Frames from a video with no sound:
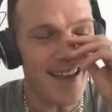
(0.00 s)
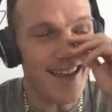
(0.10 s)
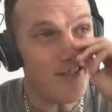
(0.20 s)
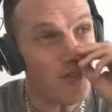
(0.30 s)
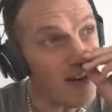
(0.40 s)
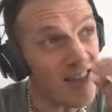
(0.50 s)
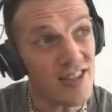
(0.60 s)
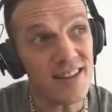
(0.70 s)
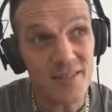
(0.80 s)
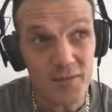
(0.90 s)
yeah. Well,
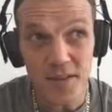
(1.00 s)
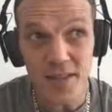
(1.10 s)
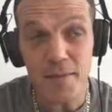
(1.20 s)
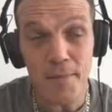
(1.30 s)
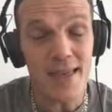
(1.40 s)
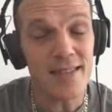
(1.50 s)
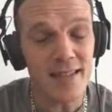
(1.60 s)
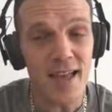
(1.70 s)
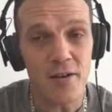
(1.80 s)
actually, it's amazing